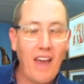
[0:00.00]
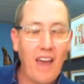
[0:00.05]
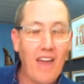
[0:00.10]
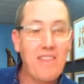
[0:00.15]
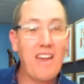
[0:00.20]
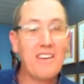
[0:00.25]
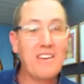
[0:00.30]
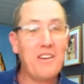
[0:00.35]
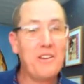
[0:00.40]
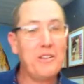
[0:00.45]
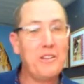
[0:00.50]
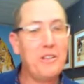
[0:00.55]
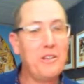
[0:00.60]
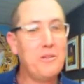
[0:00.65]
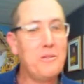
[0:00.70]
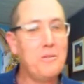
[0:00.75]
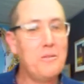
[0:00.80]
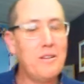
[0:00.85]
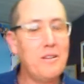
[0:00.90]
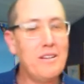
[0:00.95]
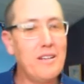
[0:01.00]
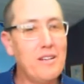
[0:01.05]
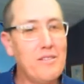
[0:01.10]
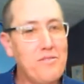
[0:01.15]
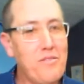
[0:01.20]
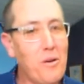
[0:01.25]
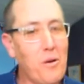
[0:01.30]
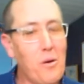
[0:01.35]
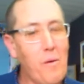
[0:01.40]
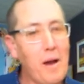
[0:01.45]
And thank you to you,
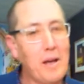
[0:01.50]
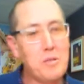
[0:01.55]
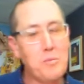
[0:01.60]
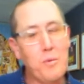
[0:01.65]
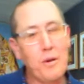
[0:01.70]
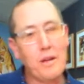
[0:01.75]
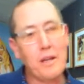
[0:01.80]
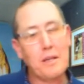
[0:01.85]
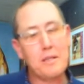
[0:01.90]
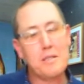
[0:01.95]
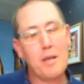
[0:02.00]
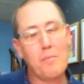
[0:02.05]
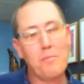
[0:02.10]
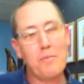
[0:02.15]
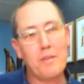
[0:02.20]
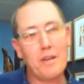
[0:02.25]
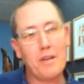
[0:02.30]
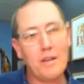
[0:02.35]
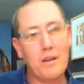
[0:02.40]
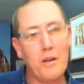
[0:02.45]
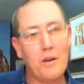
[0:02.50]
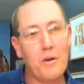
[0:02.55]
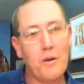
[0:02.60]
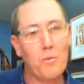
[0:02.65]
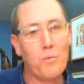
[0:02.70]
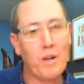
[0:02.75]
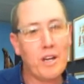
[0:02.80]
Ian, for always bringing something